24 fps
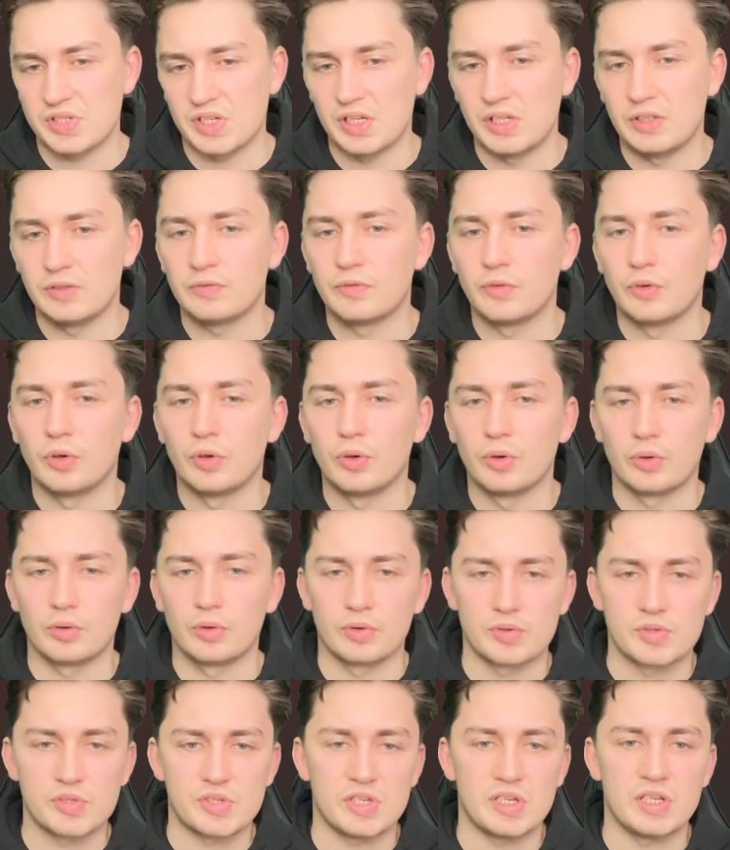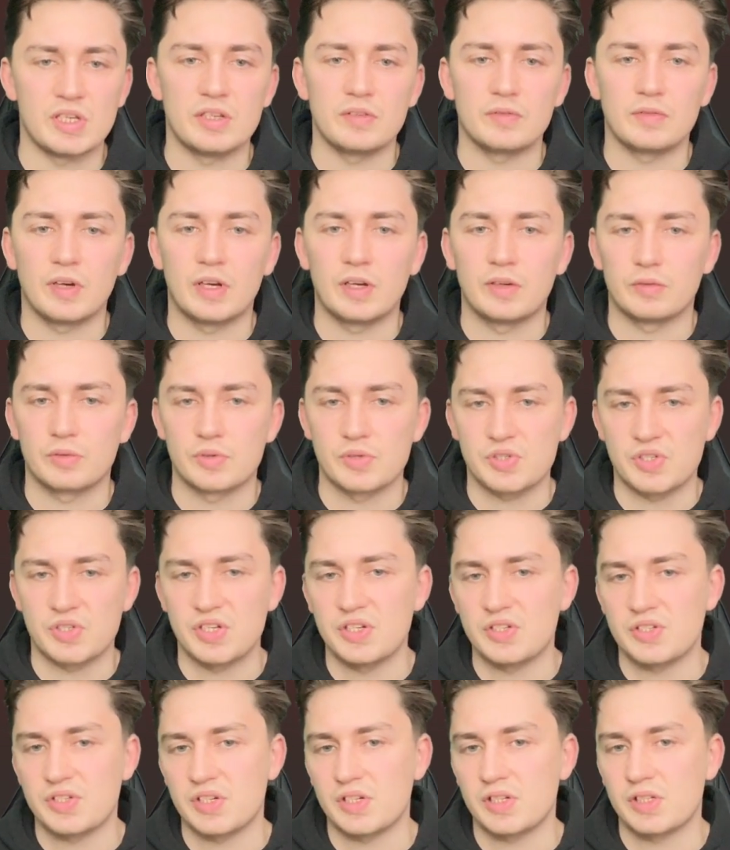c4 or c5 or
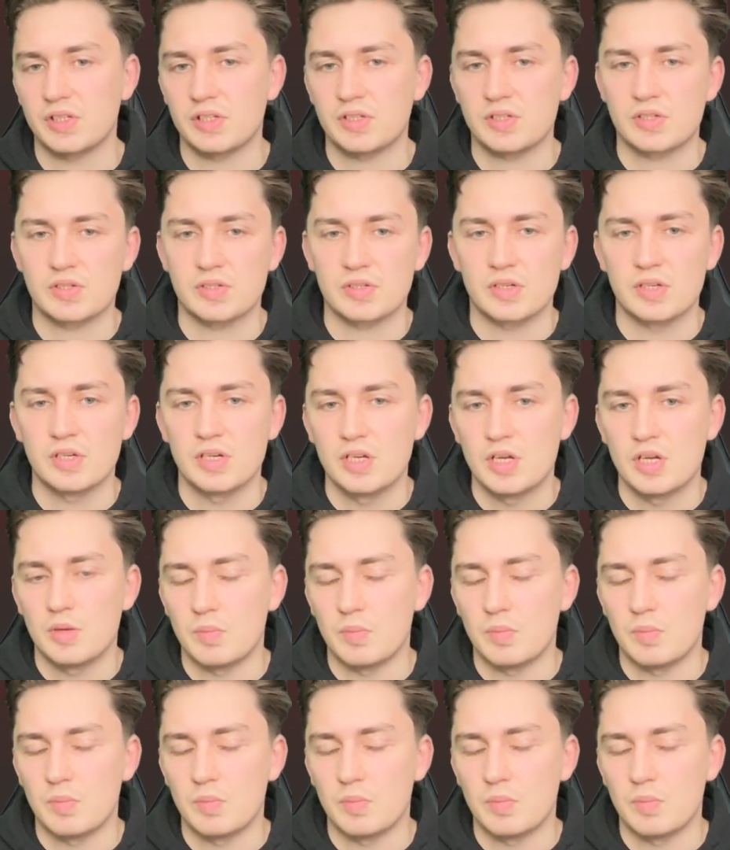c6?